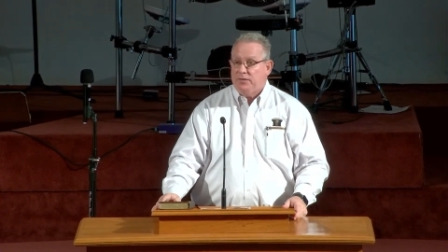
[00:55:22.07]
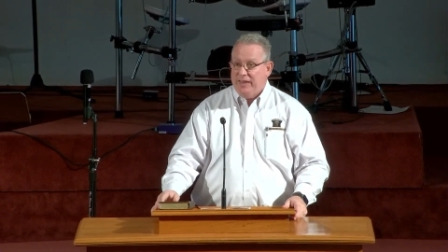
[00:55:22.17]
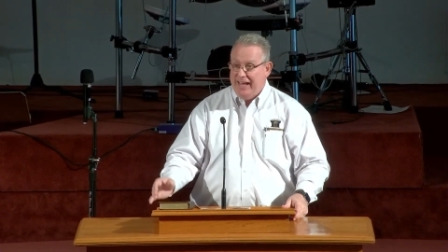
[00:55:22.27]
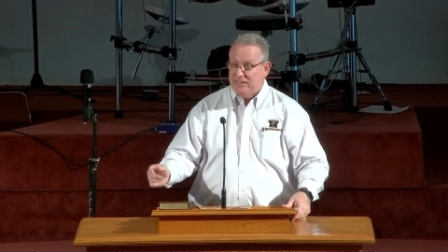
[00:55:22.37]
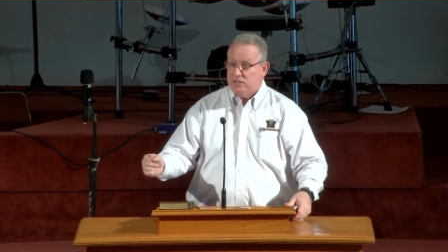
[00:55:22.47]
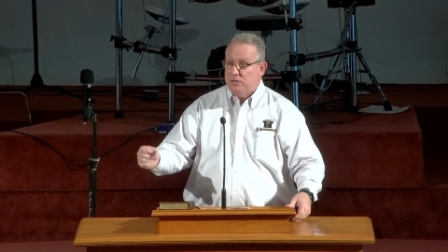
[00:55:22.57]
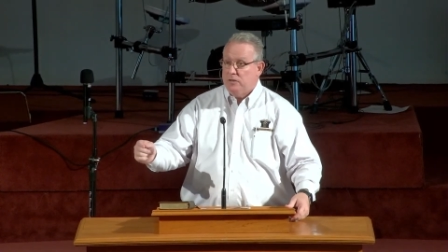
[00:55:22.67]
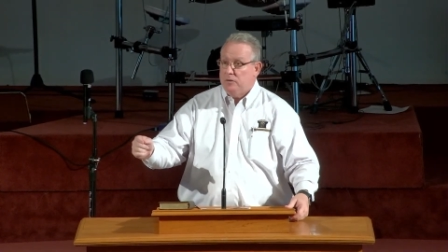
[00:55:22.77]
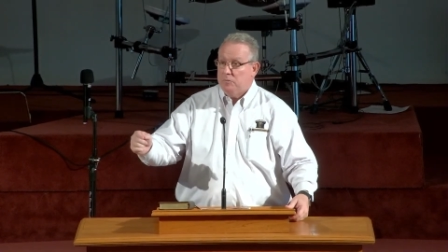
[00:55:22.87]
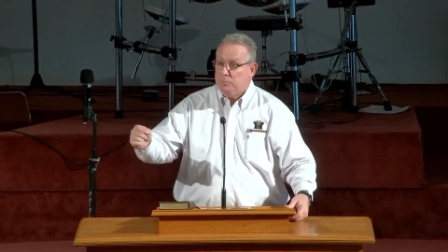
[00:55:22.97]
That's
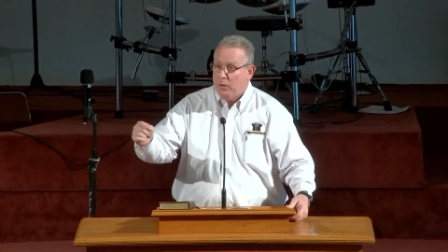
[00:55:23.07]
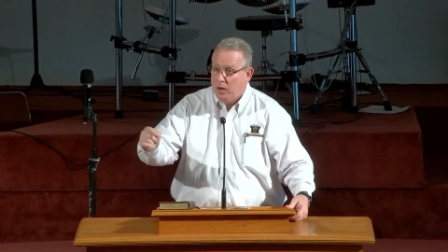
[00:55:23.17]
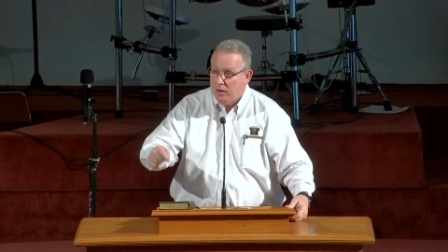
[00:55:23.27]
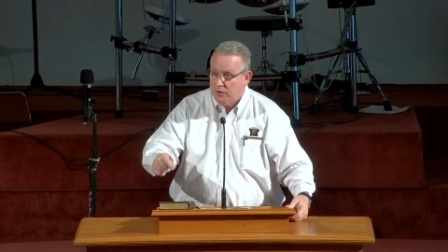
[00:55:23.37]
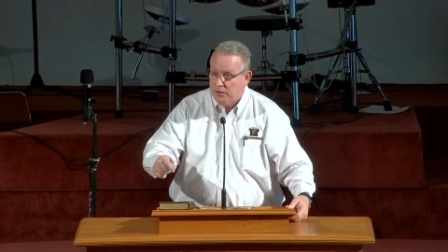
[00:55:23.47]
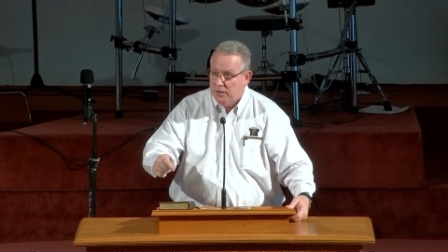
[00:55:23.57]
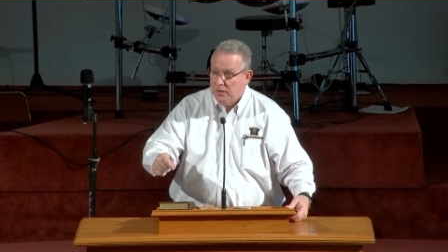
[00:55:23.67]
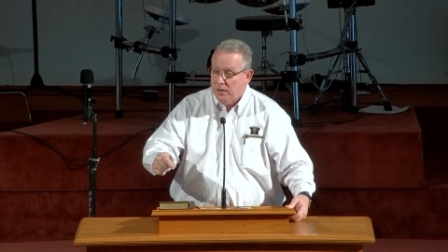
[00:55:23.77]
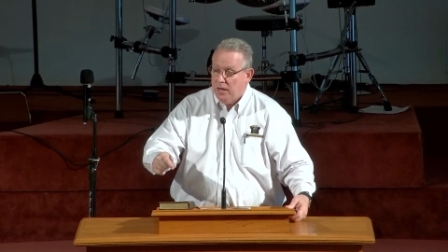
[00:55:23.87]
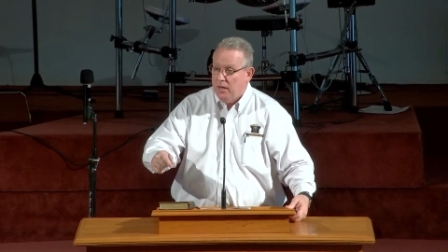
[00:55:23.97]
part
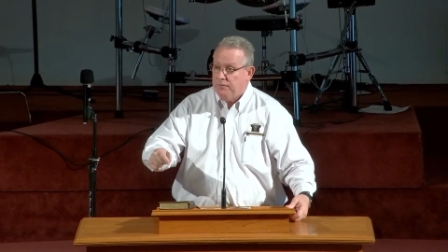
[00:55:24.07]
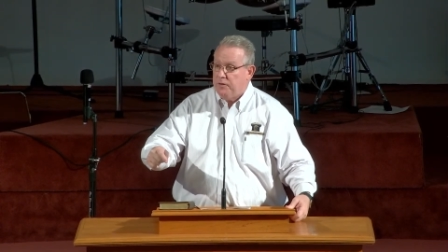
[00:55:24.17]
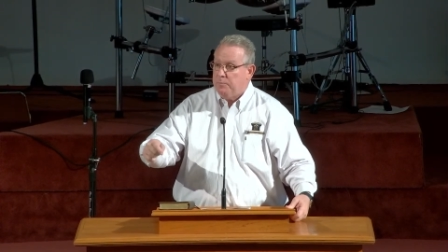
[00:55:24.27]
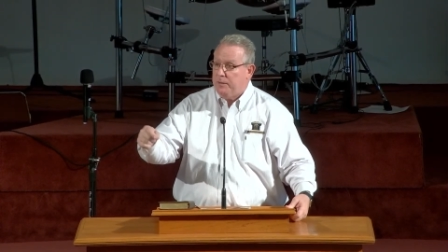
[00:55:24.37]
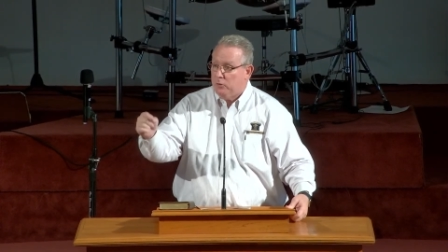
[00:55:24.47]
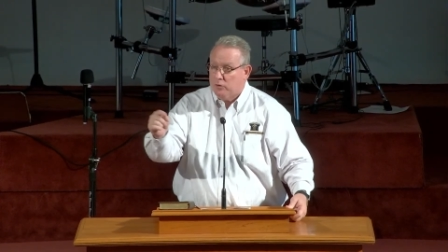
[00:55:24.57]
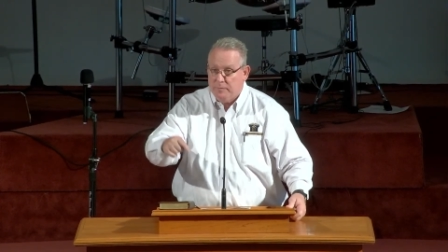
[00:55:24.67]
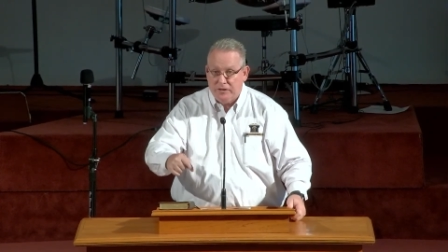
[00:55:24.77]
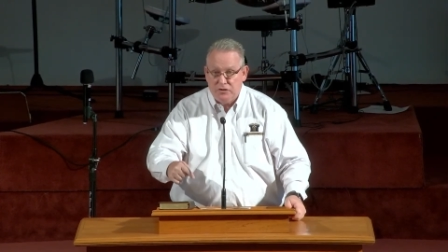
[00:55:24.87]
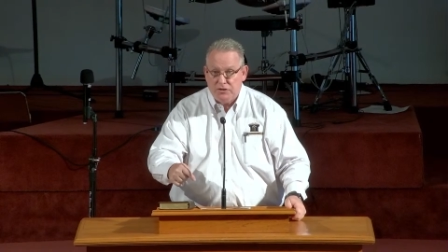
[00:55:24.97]
of the
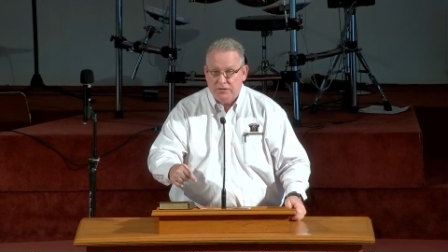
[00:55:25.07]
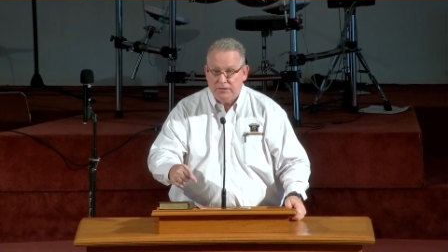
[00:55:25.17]
pilgrimage.